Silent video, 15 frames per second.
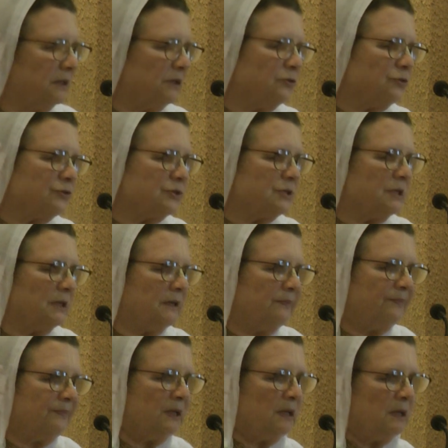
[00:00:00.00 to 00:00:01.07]

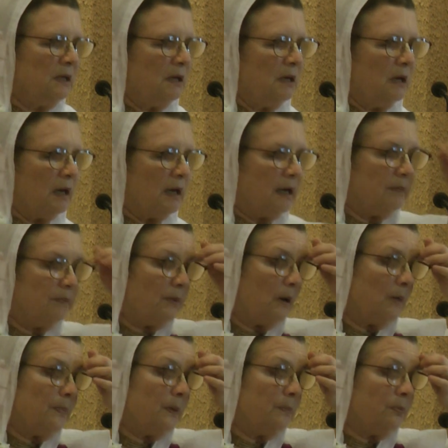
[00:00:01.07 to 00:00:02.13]
interesting. And
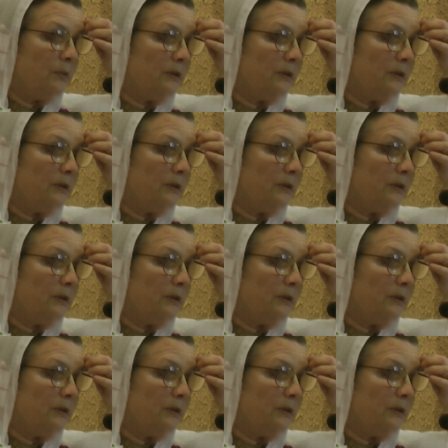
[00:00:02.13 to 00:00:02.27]
Prabhupada